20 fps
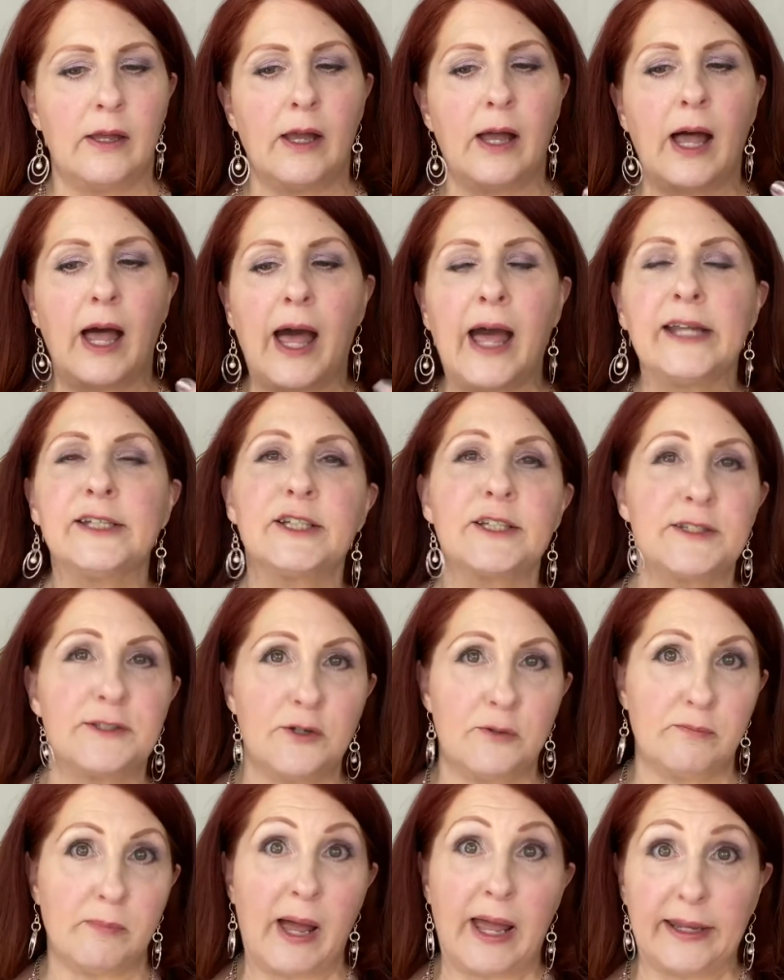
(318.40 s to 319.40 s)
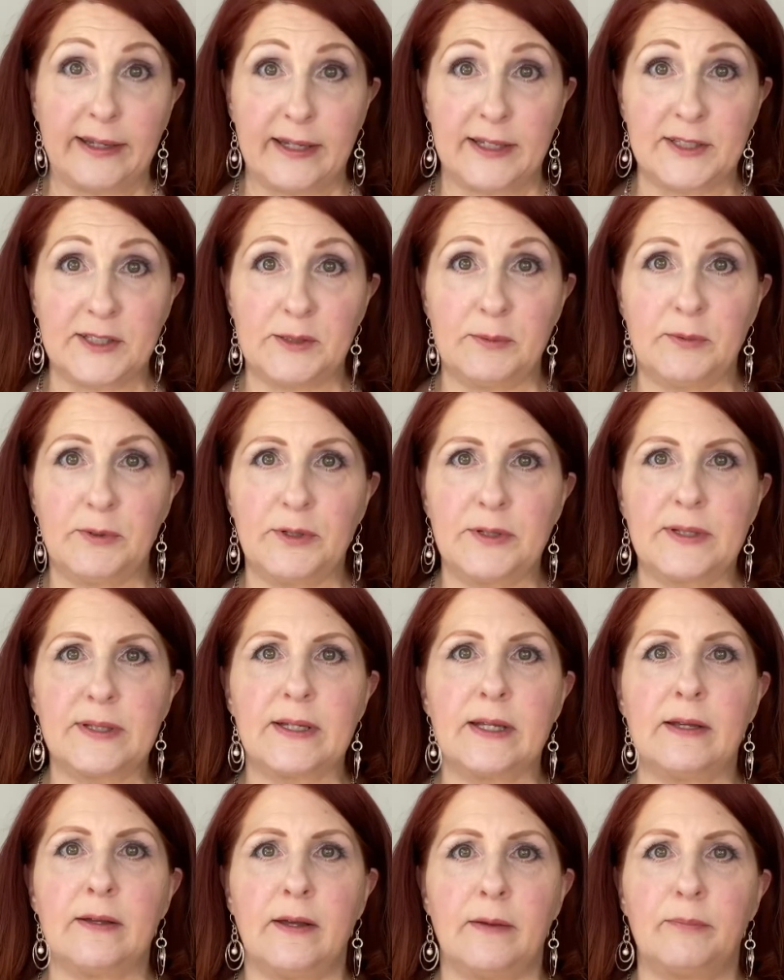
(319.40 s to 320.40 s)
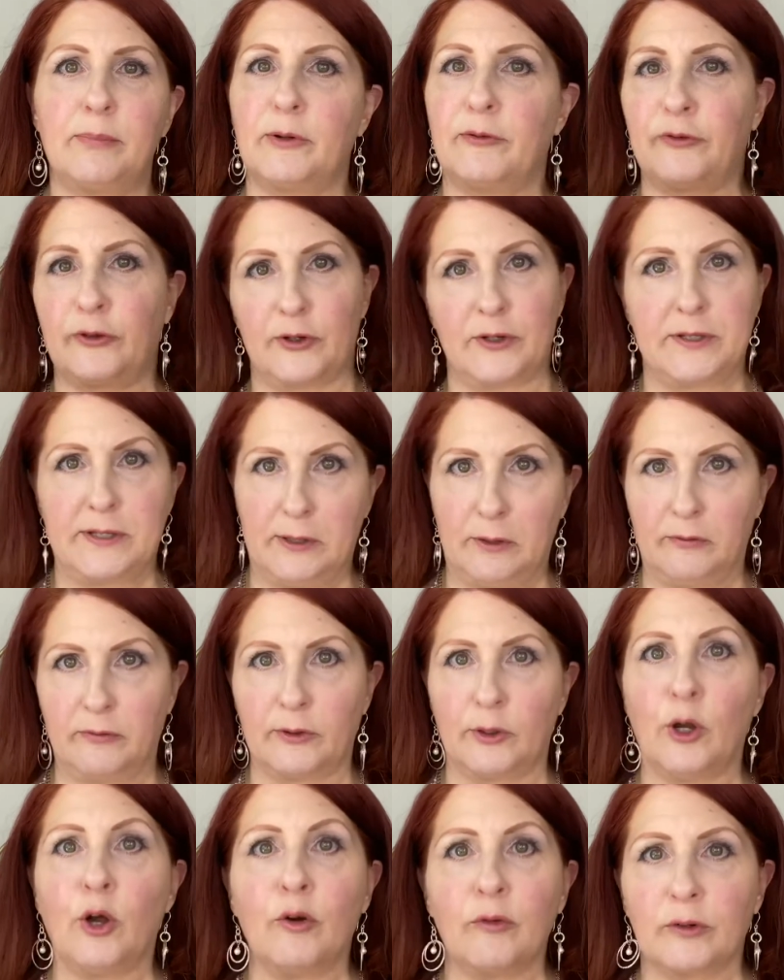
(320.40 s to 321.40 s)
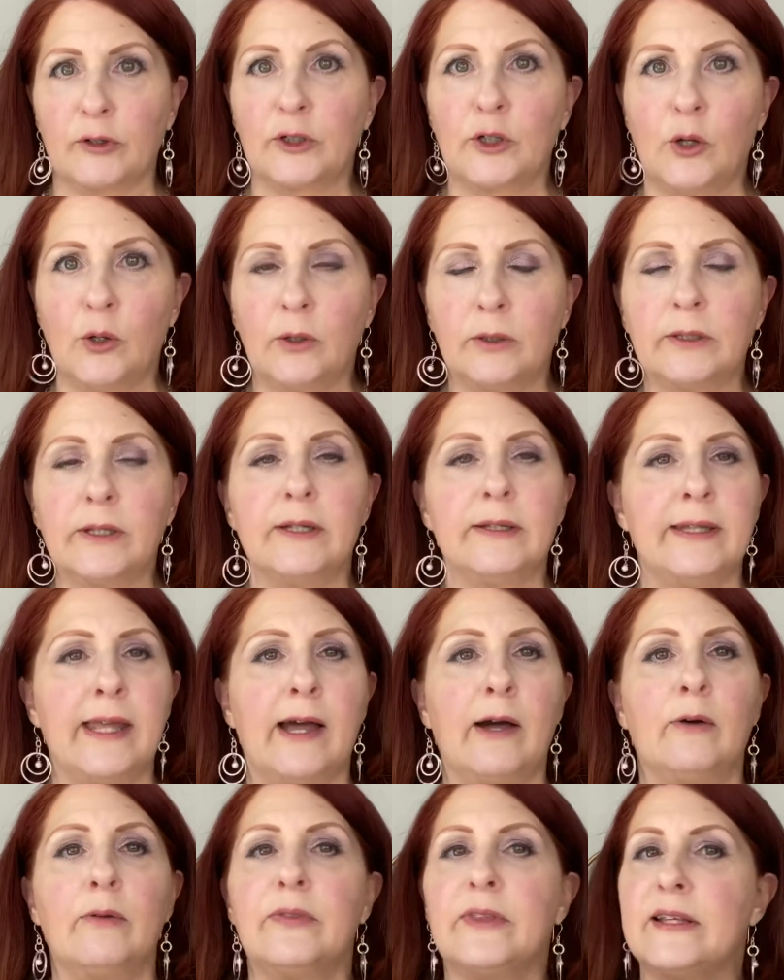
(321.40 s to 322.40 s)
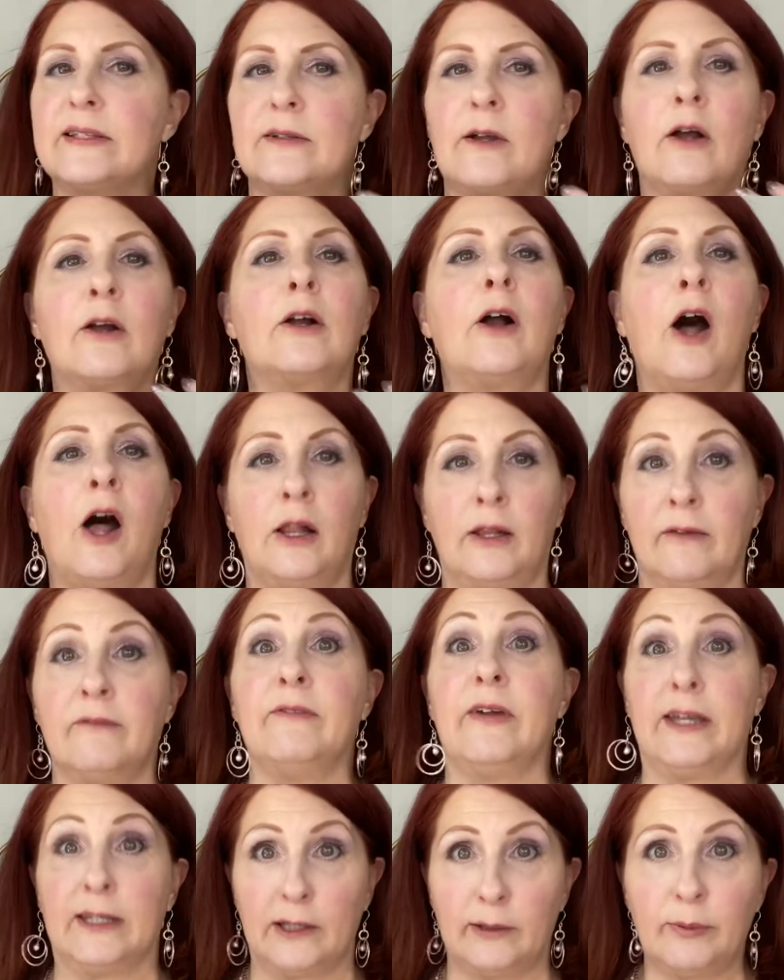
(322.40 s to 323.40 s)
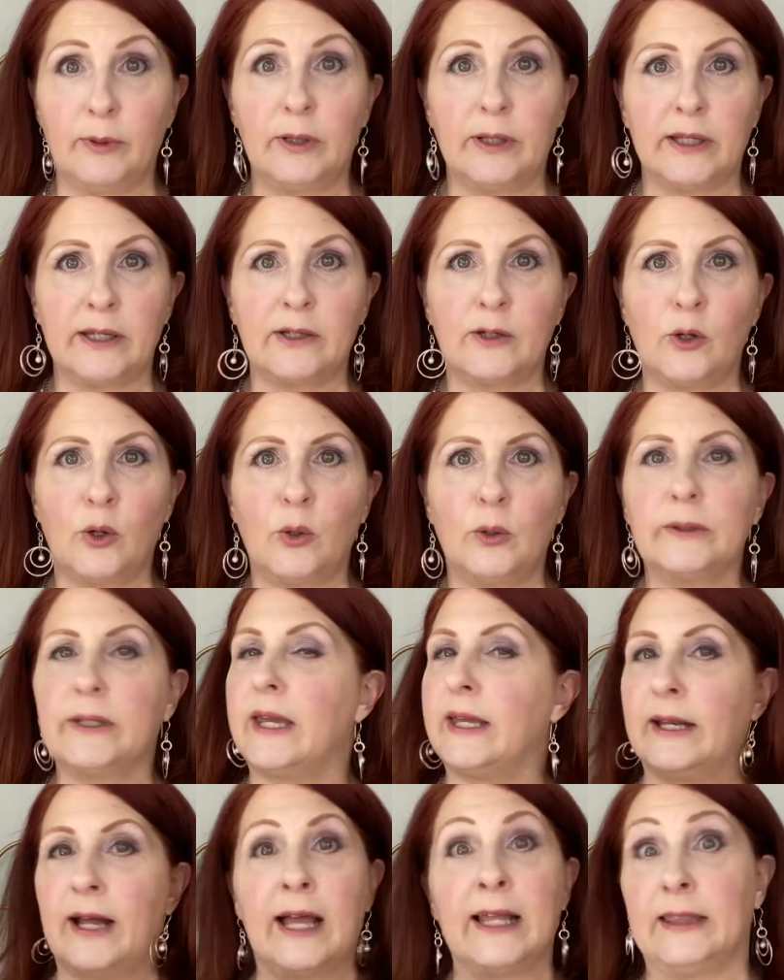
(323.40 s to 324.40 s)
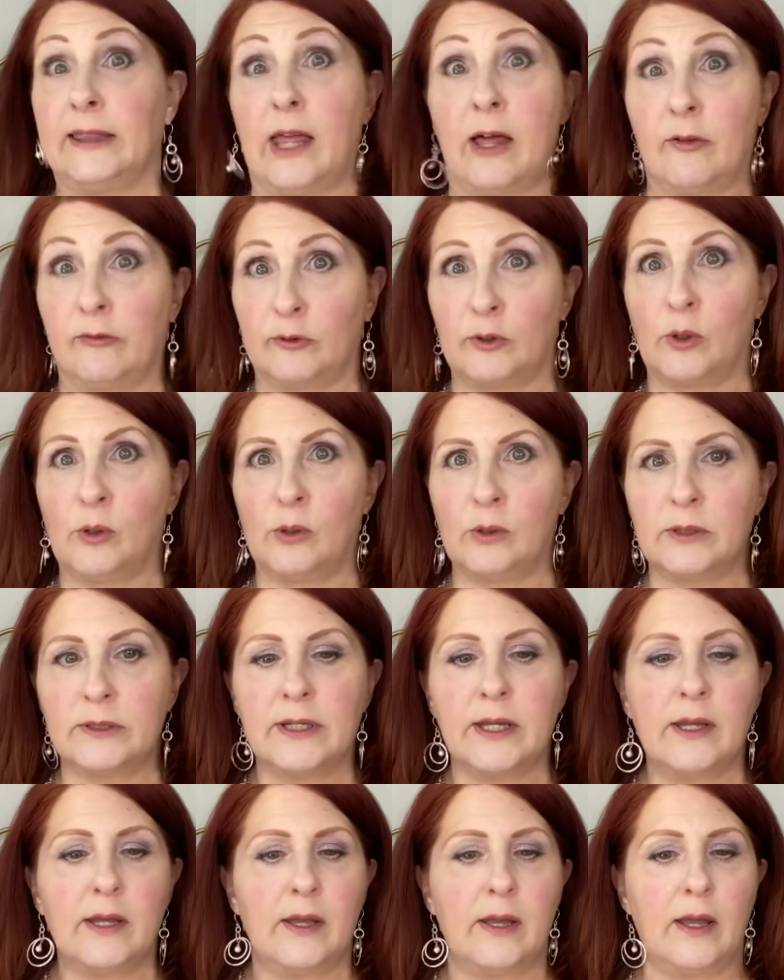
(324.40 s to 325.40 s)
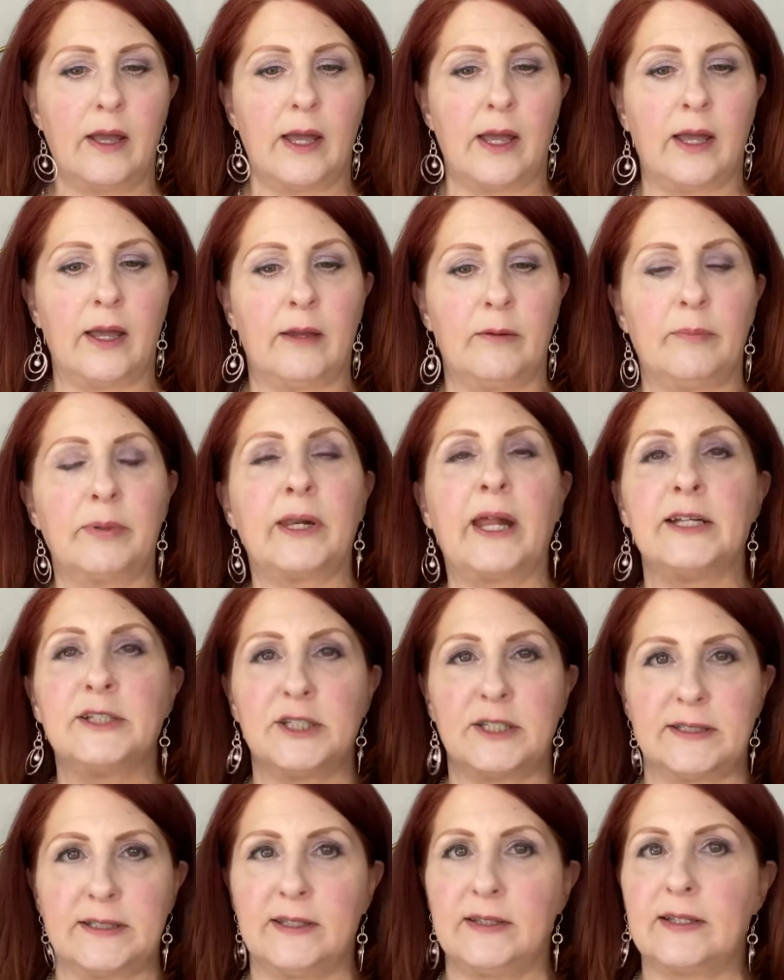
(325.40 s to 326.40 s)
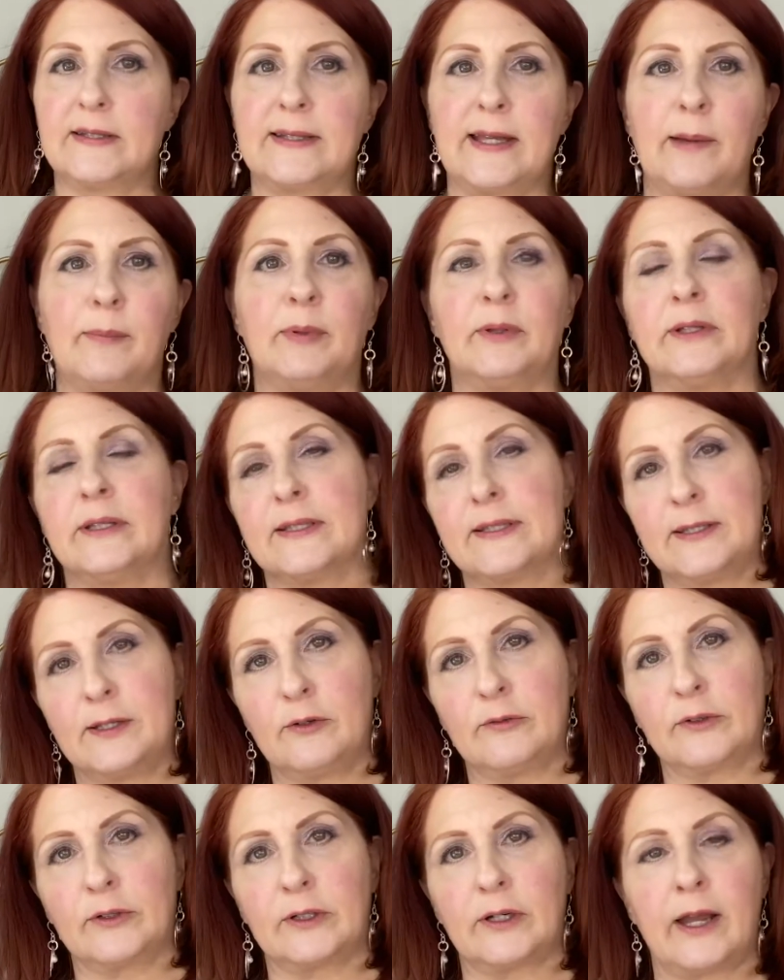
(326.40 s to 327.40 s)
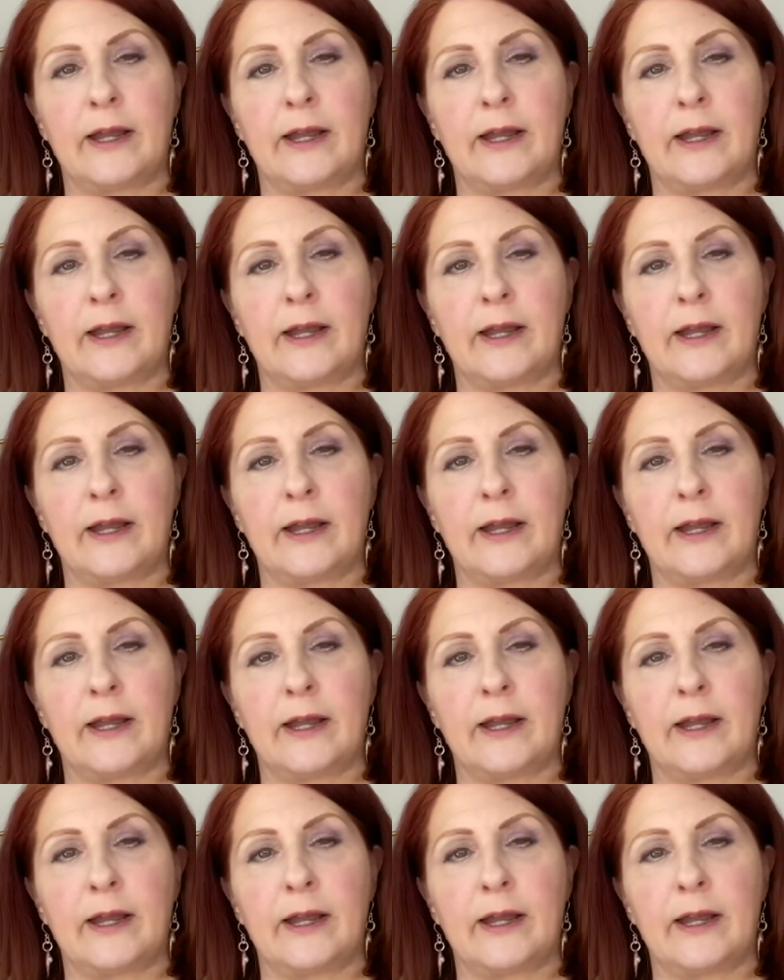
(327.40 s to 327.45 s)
I just know my customers prefer silver over gold. Now, these are all available in gold, and I love gold, but I just did the sample in silver.